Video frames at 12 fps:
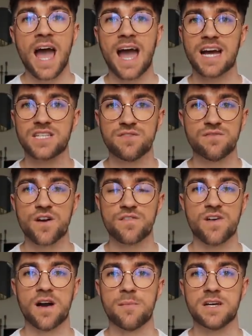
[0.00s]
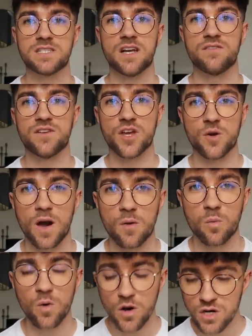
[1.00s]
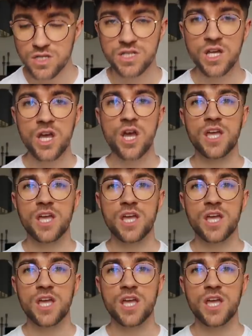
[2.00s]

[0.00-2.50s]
I had to verify myself and who I was.